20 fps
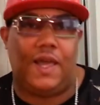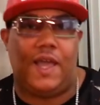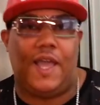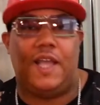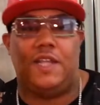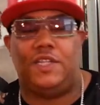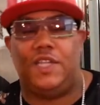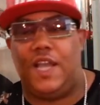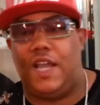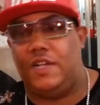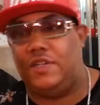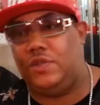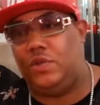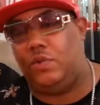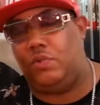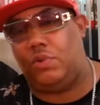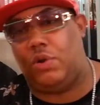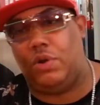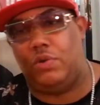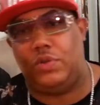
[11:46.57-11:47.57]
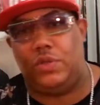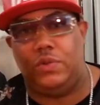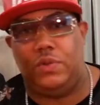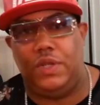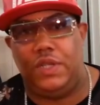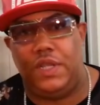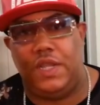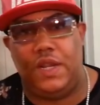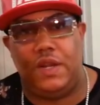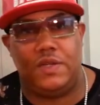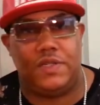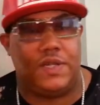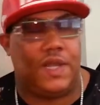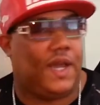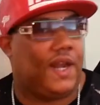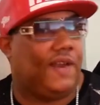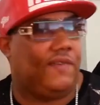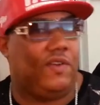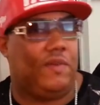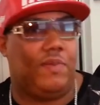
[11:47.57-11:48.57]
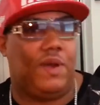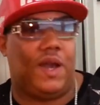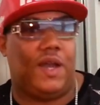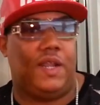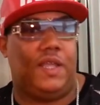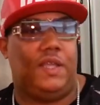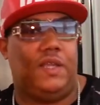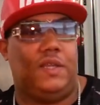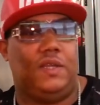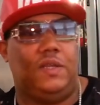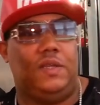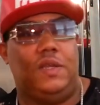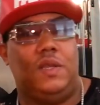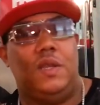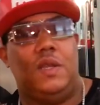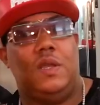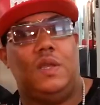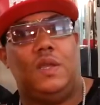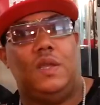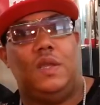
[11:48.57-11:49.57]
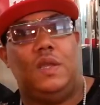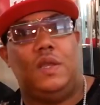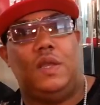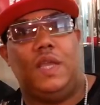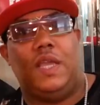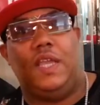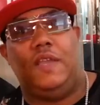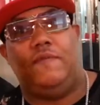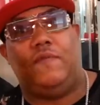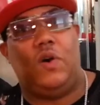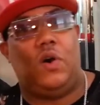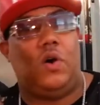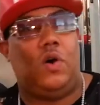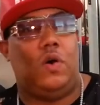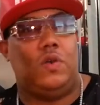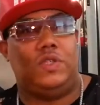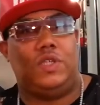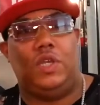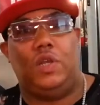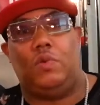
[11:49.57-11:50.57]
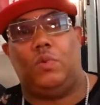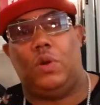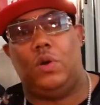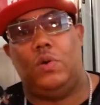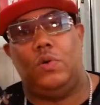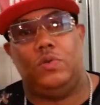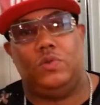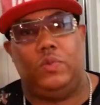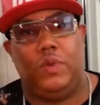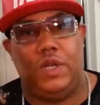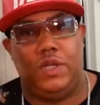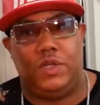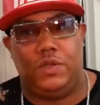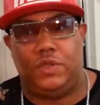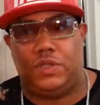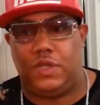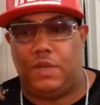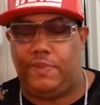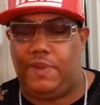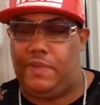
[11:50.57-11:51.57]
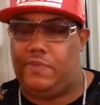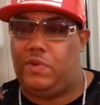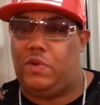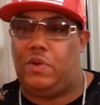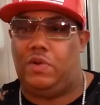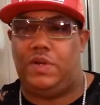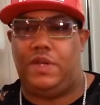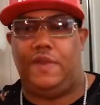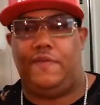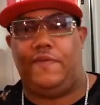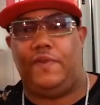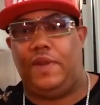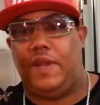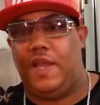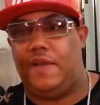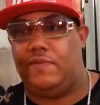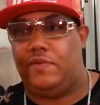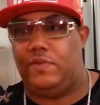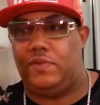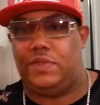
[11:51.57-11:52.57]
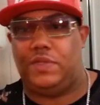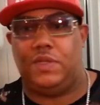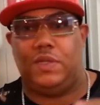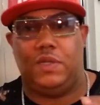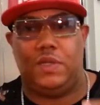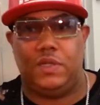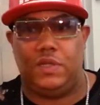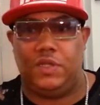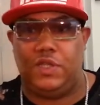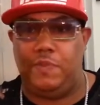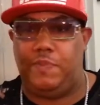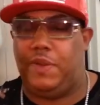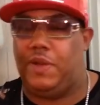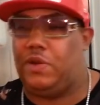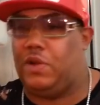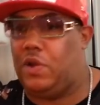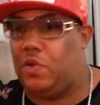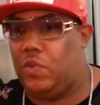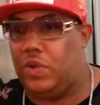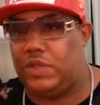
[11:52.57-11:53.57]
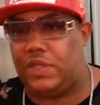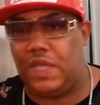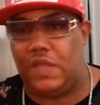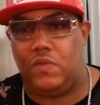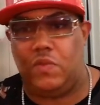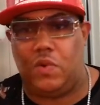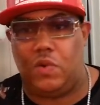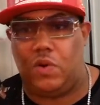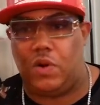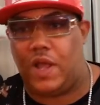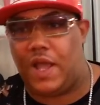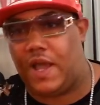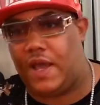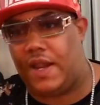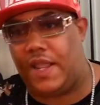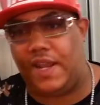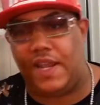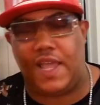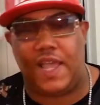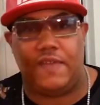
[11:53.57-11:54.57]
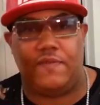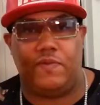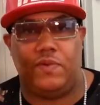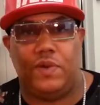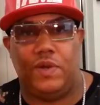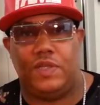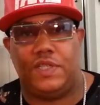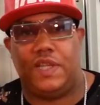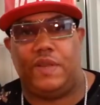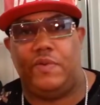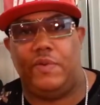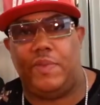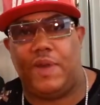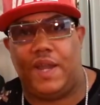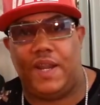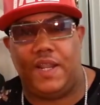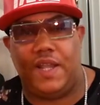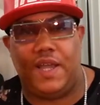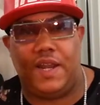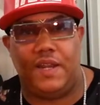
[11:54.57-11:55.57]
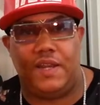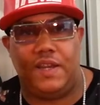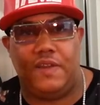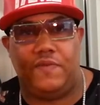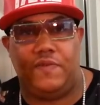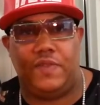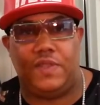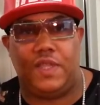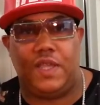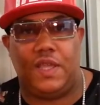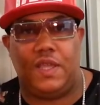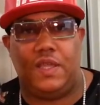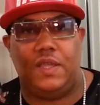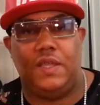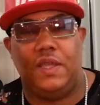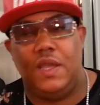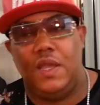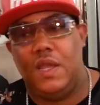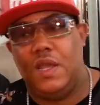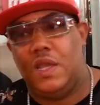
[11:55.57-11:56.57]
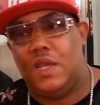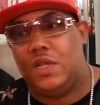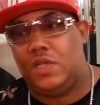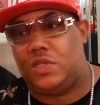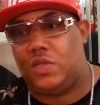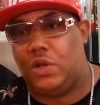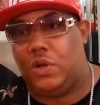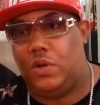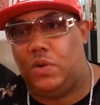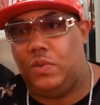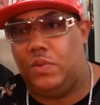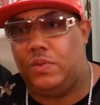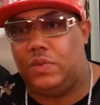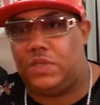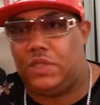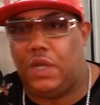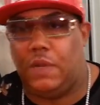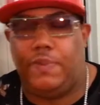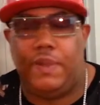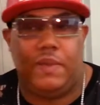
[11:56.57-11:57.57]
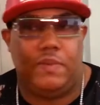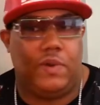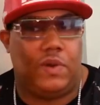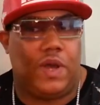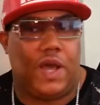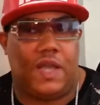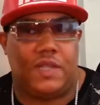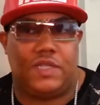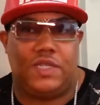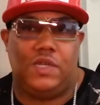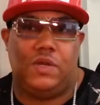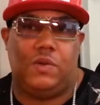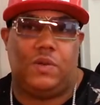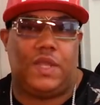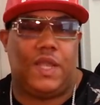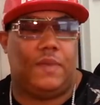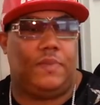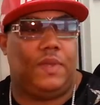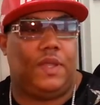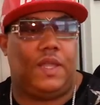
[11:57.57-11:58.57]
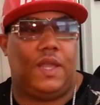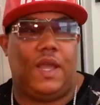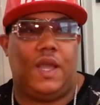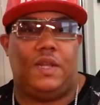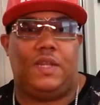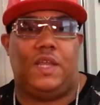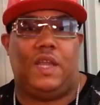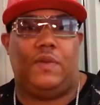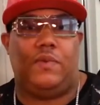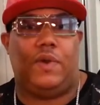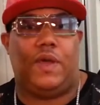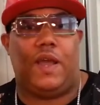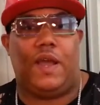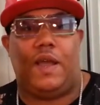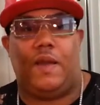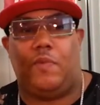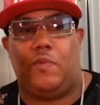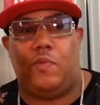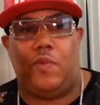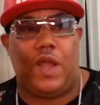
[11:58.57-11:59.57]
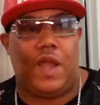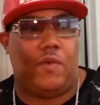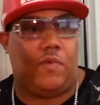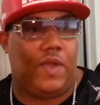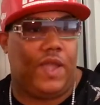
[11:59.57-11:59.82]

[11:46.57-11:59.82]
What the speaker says: as you grow through the years, not everybody evolves and grows with you. Some people on different levels, depending on what they want or how their life was. Everybody got a different thing. So some people I still kept in contact with. I